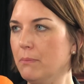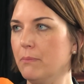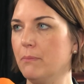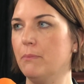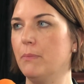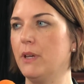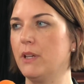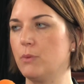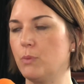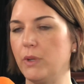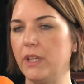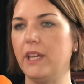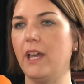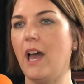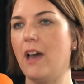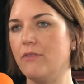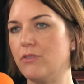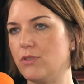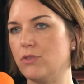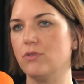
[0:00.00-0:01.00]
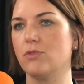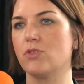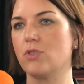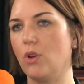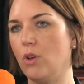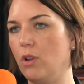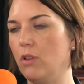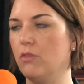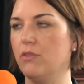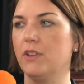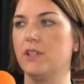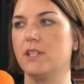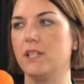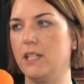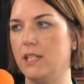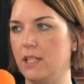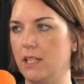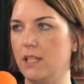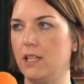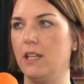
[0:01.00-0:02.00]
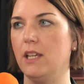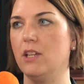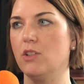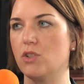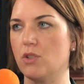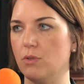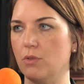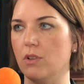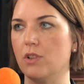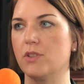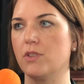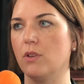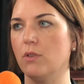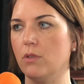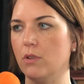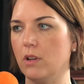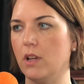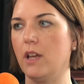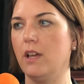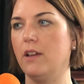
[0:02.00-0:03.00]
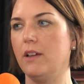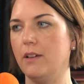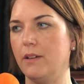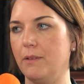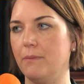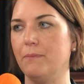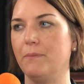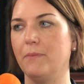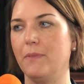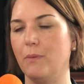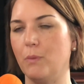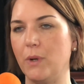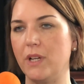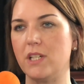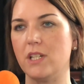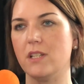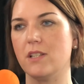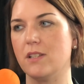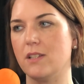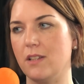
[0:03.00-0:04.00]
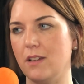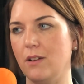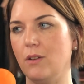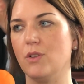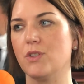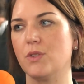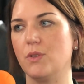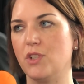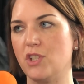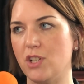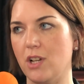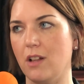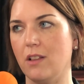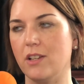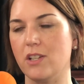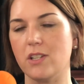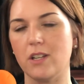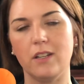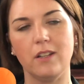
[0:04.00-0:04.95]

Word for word: But we have to solve the city issue also, um, which is uh, also a challenge.